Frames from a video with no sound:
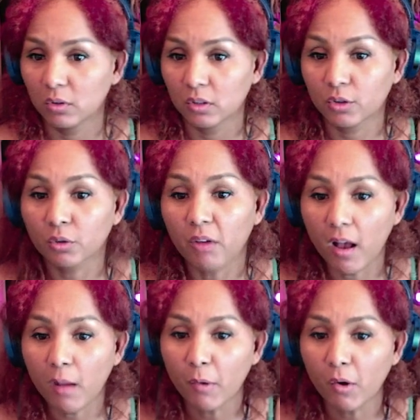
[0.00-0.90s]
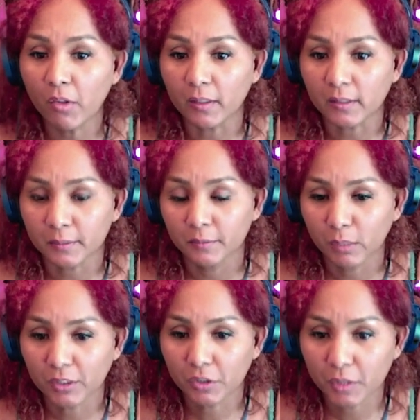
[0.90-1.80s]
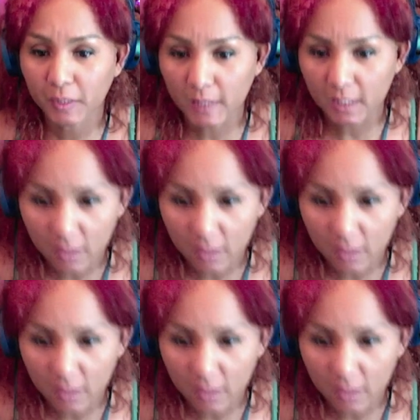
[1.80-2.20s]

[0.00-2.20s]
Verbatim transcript: to help others? What do you think,